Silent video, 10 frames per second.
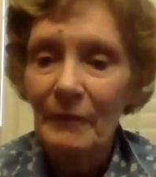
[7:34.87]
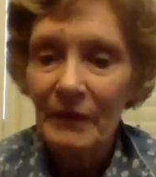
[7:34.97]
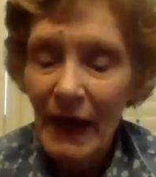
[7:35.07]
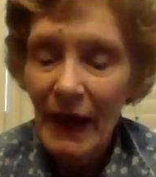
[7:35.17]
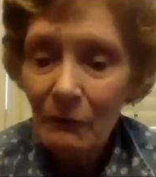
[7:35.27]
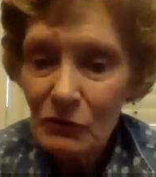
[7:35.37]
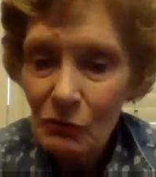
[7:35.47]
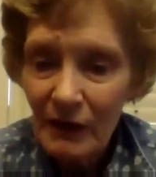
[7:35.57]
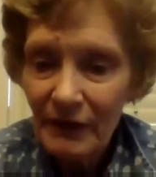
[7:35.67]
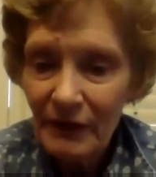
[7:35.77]
That was
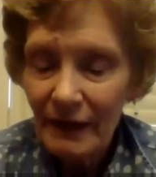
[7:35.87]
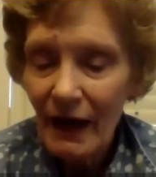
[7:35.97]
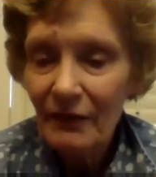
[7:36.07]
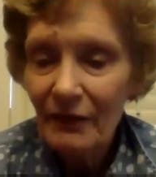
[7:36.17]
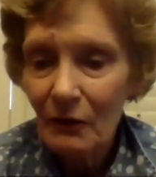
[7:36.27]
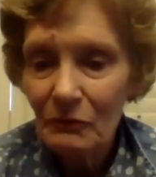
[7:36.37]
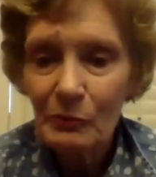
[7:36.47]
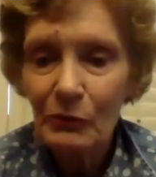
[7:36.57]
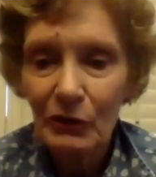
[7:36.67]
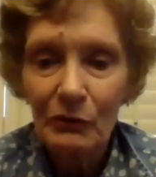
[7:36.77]
one thing I thought was
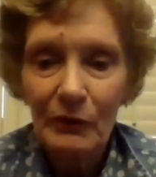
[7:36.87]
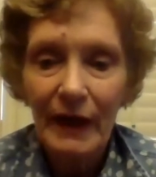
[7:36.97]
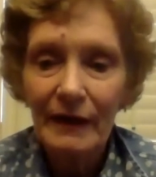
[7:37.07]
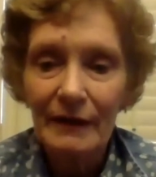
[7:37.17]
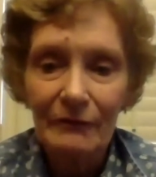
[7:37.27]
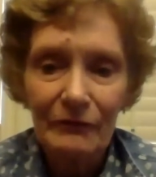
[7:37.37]
pretty creative,